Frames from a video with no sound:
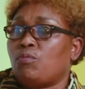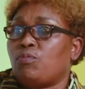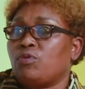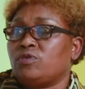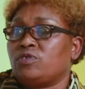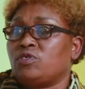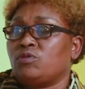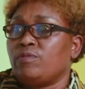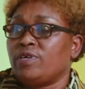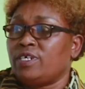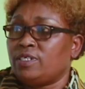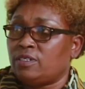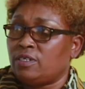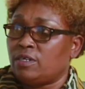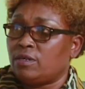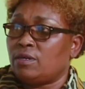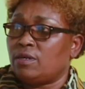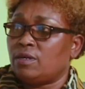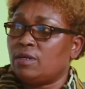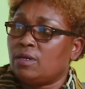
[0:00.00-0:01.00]

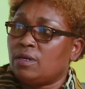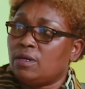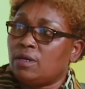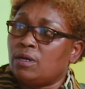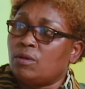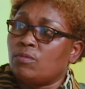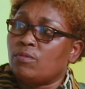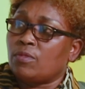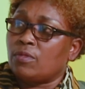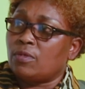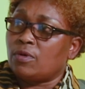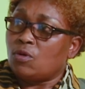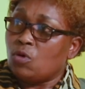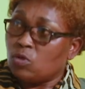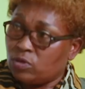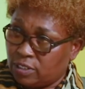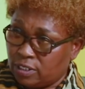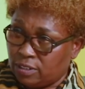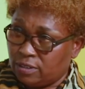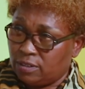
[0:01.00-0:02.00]
post-basic
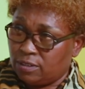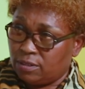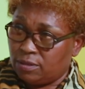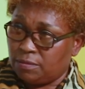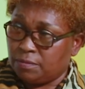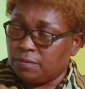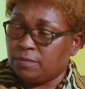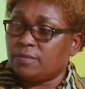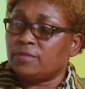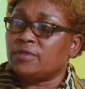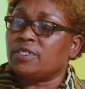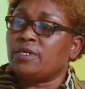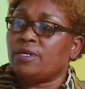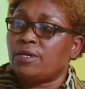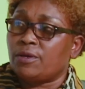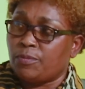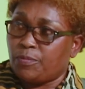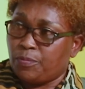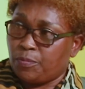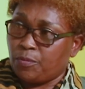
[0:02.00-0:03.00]
courses.
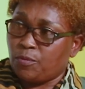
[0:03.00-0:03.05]
Mm-hmm. Yeah.